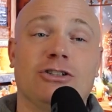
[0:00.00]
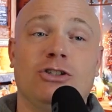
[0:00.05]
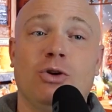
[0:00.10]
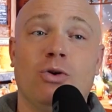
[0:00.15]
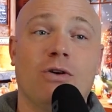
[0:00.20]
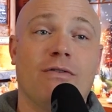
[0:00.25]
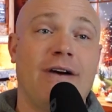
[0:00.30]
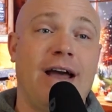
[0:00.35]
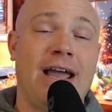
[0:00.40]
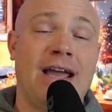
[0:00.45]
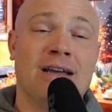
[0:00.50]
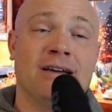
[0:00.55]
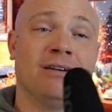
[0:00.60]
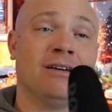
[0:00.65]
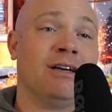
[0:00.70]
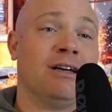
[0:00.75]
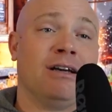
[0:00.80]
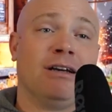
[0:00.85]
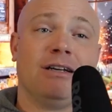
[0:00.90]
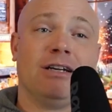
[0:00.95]
2 of 8,
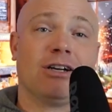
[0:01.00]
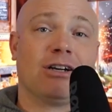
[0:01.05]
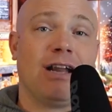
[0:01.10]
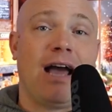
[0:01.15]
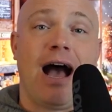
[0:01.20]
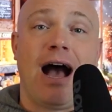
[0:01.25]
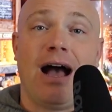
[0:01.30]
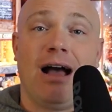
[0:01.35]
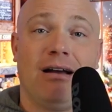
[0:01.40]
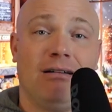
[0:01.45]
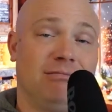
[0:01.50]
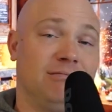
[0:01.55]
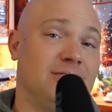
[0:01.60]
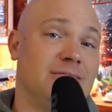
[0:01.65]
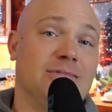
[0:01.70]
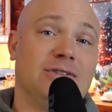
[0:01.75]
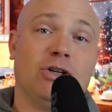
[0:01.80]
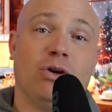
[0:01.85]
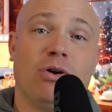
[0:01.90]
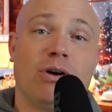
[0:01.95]
you're not
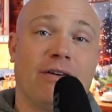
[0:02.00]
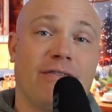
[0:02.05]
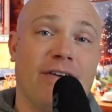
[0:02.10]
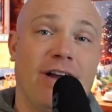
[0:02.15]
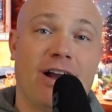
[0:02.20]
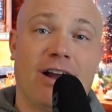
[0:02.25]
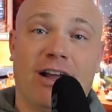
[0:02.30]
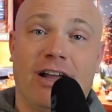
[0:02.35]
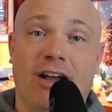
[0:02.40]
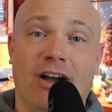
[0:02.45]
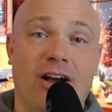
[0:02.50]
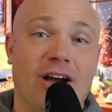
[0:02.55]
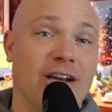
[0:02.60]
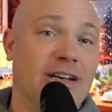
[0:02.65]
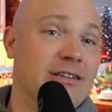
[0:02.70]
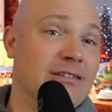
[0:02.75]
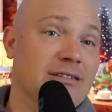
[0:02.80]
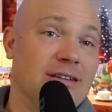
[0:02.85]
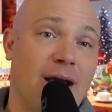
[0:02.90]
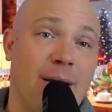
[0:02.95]
doing very
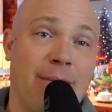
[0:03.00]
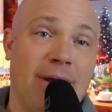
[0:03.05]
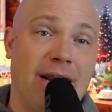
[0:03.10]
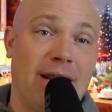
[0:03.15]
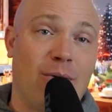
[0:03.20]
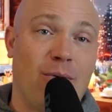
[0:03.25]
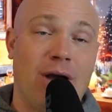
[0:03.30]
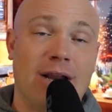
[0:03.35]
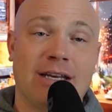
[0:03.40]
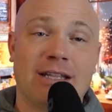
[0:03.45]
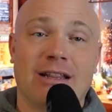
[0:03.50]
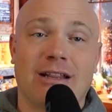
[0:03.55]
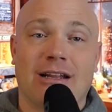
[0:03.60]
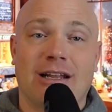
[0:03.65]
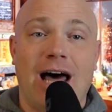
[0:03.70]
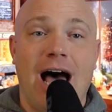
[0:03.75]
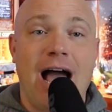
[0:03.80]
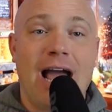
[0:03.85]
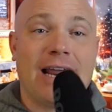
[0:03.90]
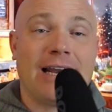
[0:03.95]
good. I mean, he went to the
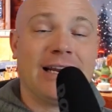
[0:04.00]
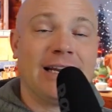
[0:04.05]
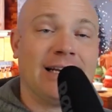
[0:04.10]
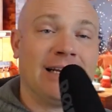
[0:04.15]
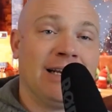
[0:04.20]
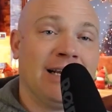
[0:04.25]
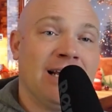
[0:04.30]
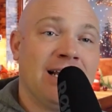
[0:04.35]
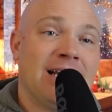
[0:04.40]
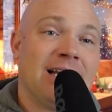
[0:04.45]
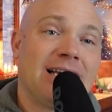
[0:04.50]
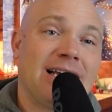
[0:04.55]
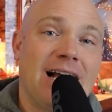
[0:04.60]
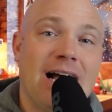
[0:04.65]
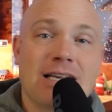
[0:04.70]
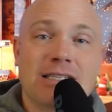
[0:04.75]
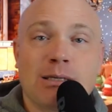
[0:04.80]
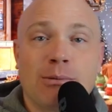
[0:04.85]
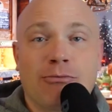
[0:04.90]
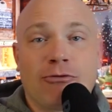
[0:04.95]
line and
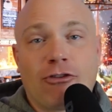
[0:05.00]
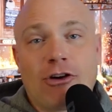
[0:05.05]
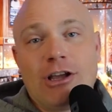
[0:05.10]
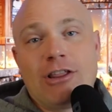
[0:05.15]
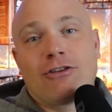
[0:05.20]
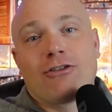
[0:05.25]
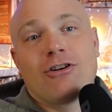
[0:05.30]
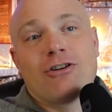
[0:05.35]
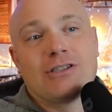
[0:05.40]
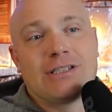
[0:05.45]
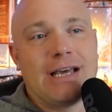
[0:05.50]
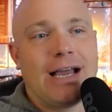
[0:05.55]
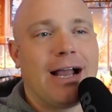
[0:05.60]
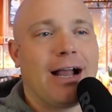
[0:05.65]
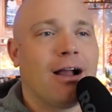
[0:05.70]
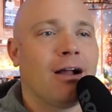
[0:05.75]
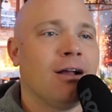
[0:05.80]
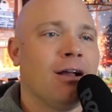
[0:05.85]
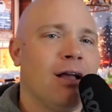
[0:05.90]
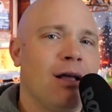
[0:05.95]
got some free throws
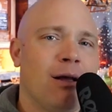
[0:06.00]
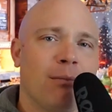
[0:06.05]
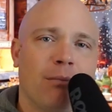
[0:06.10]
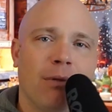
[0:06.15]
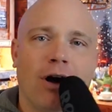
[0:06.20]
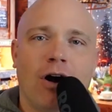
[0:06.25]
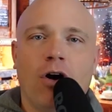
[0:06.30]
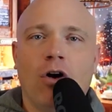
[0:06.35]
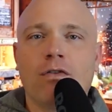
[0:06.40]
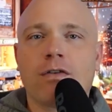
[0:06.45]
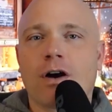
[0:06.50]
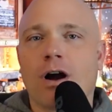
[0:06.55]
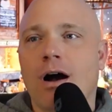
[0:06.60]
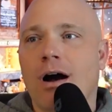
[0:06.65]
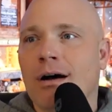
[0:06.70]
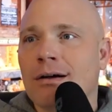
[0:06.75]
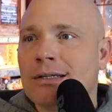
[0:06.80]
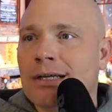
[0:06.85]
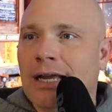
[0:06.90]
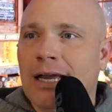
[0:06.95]
there, but
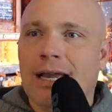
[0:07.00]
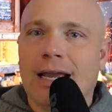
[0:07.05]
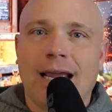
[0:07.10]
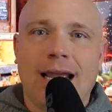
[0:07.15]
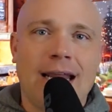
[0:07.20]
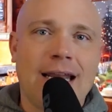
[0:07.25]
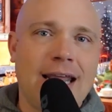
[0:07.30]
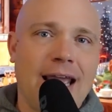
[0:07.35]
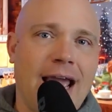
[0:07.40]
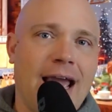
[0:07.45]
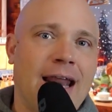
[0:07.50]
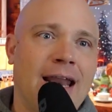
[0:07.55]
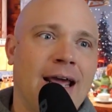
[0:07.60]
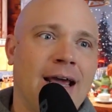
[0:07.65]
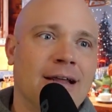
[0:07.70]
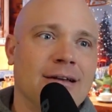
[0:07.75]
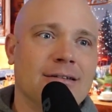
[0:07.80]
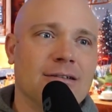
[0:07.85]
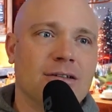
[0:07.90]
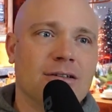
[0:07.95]
overall,
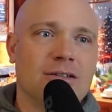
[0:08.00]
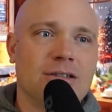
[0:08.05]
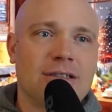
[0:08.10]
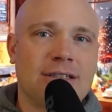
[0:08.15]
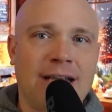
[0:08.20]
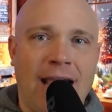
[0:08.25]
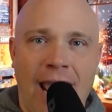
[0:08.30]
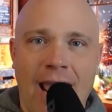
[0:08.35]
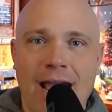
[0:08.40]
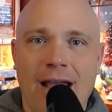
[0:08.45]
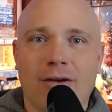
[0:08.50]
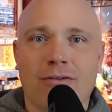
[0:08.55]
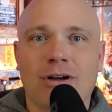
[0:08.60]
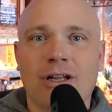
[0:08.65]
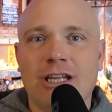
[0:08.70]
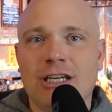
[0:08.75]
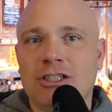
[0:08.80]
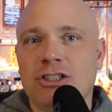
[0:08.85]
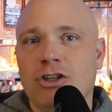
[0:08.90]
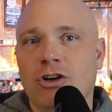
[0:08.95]
Indiana can't
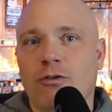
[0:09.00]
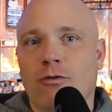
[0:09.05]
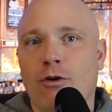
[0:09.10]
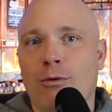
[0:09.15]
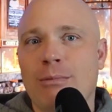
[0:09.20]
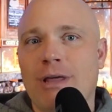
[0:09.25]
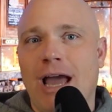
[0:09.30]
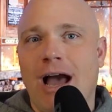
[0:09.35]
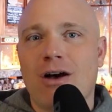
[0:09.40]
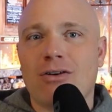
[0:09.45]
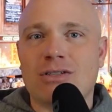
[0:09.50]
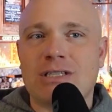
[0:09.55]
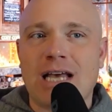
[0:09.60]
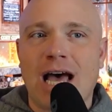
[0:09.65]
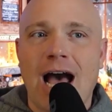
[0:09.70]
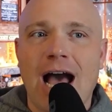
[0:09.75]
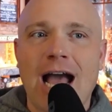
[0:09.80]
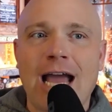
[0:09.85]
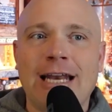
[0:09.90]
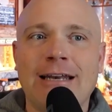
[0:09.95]
really shoot from the
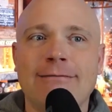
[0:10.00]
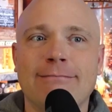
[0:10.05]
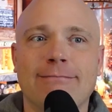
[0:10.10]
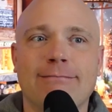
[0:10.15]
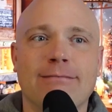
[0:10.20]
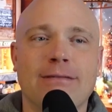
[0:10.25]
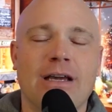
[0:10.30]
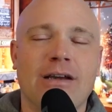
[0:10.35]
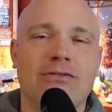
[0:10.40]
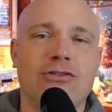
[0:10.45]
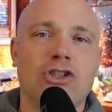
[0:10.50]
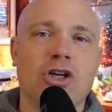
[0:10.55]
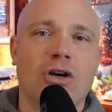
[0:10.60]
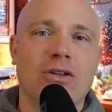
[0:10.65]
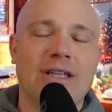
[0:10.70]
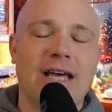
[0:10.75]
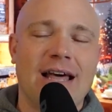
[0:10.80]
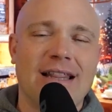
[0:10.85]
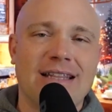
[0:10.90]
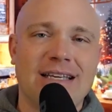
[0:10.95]
outside. They've
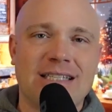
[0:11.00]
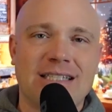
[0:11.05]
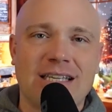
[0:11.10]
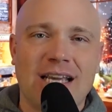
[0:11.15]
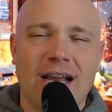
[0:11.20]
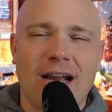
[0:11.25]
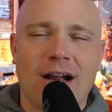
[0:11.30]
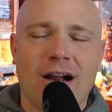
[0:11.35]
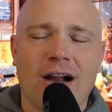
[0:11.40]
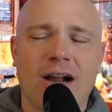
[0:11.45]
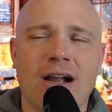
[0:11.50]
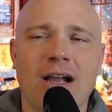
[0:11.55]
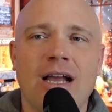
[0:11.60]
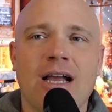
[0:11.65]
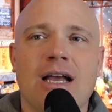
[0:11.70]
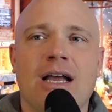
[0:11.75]
shown that this year.